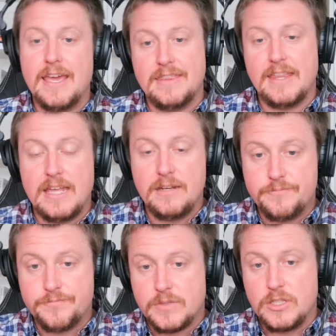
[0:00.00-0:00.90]
Okay. And
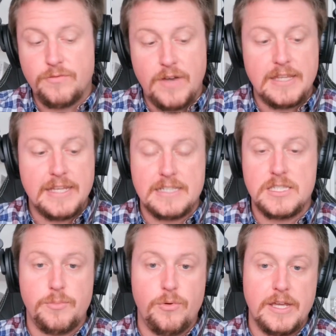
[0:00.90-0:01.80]
then you
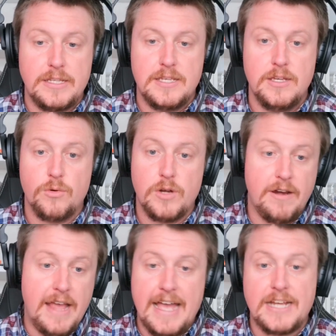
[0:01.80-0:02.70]
finally get to the point
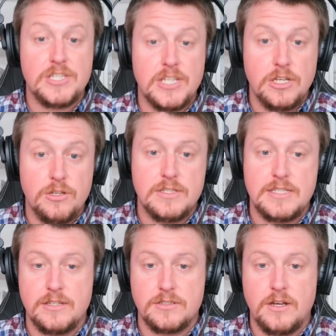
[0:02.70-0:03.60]
where you're actually going to
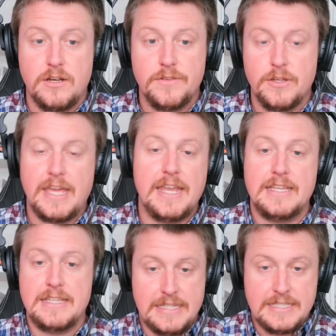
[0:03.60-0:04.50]
do the sales call.
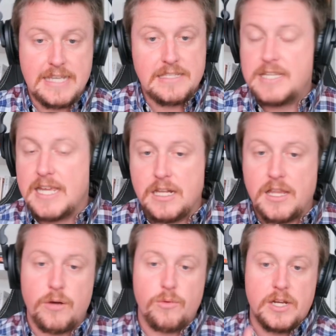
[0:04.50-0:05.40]
Okay. And this hasn't
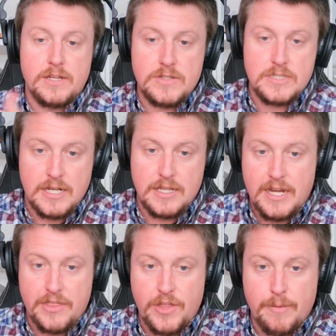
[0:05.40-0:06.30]
taken a lot of work. You've just
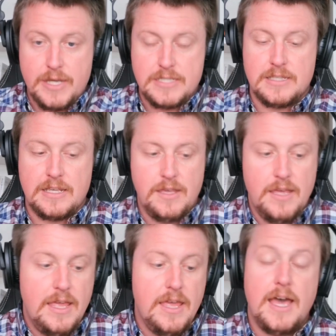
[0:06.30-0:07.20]
done a lot of thumb
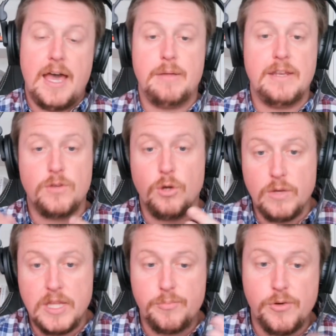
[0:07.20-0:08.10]
hustling. I mean,
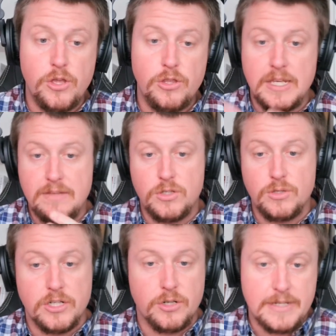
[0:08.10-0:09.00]
if you're really pro, you can
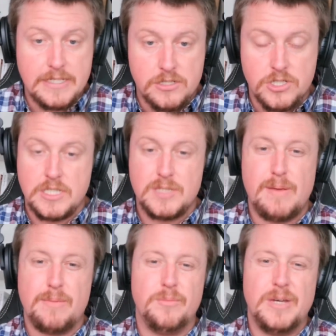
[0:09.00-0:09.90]
even do a little research
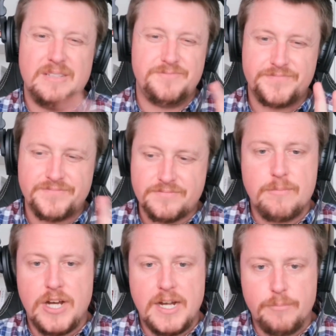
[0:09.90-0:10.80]
on these people, but
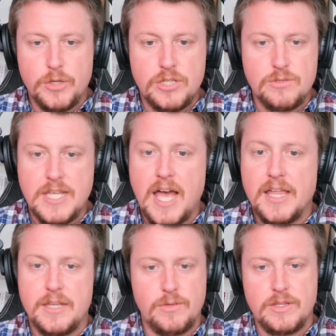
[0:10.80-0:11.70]
I'm trying to book you
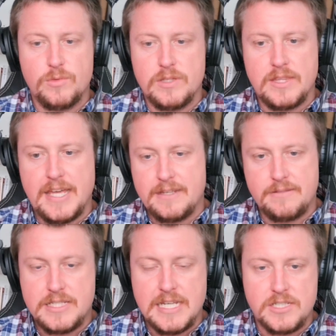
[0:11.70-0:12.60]
solid with
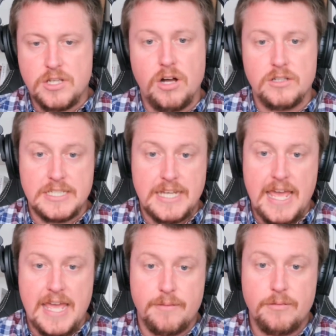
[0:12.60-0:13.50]
like 6
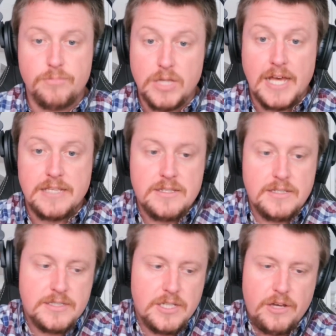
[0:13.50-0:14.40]
calls a day
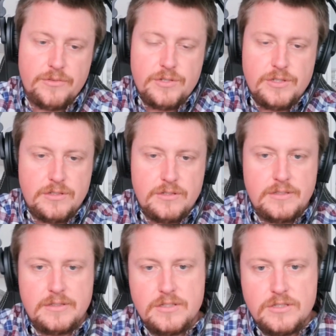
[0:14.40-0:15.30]
plus. So
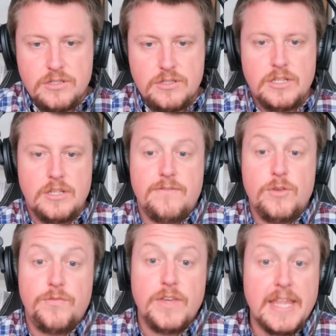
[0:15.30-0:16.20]

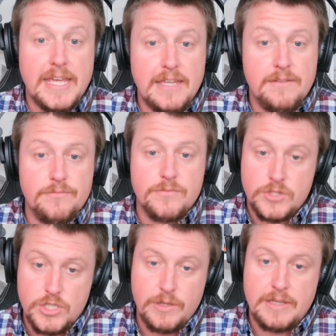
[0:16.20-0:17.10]
if you feel like it,
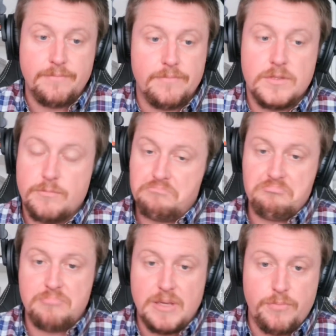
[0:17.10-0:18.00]
do it.
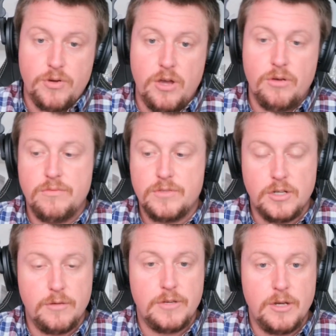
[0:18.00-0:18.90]
Be
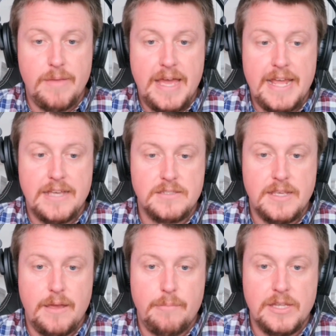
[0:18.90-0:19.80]
pro. You're a
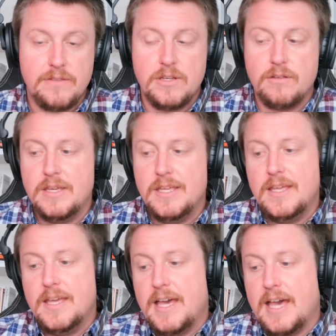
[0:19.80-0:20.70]
badass. I believe in you.
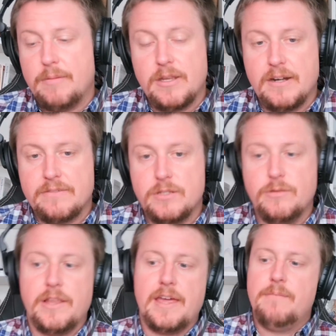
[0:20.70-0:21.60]
But you don't
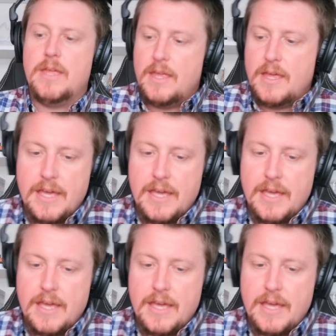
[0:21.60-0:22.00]
have to do all that.